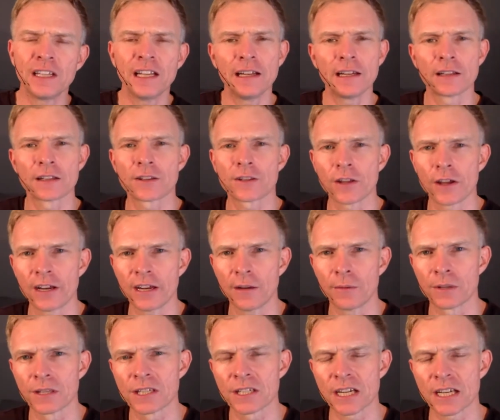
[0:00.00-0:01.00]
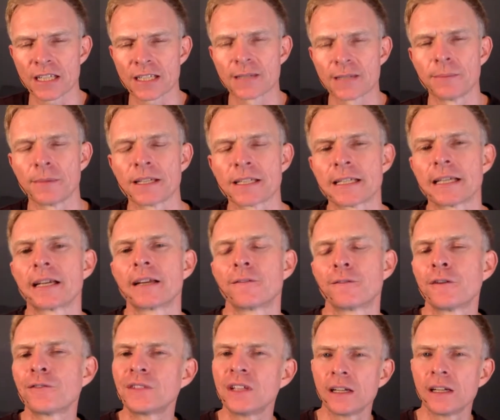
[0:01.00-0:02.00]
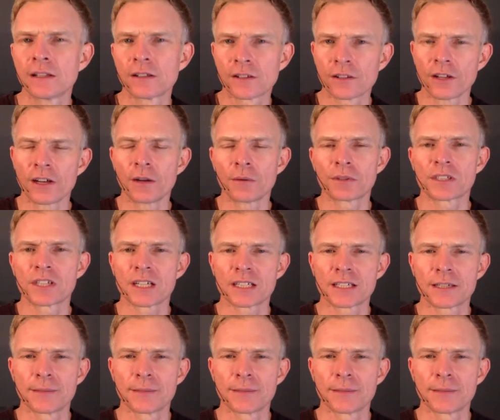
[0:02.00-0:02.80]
and 30 with Chester Missing. And 15 and 30 with Chester